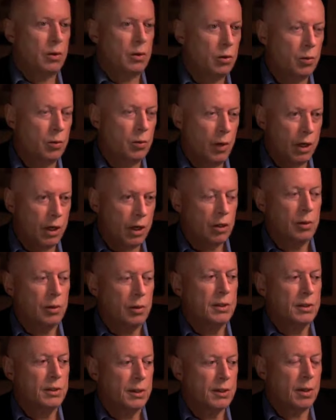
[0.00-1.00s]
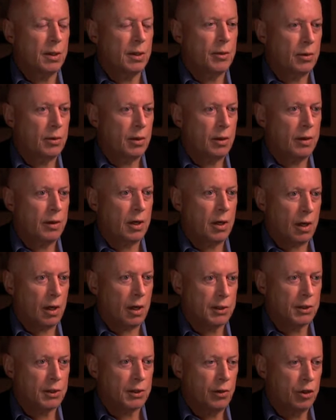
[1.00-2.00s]
called a wager because there's something rather
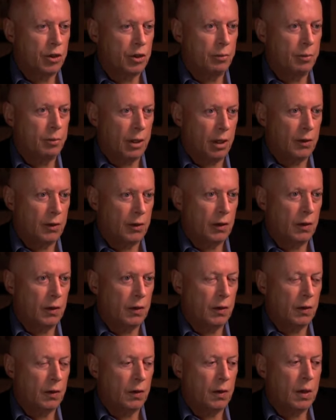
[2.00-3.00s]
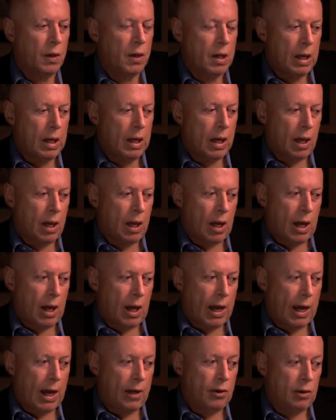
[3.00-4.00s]
hucksterish about it.
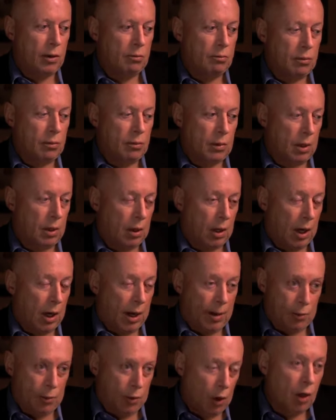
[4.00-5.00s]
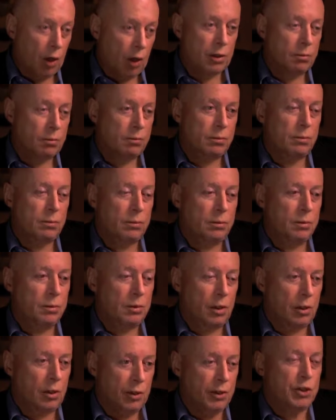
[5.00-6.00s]
And I'm not
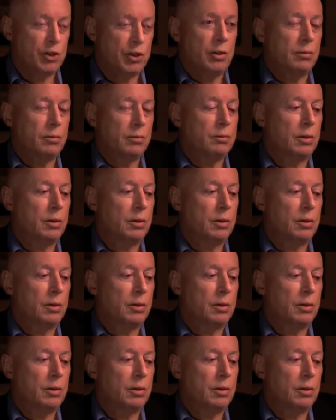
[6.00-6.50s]
a Christian,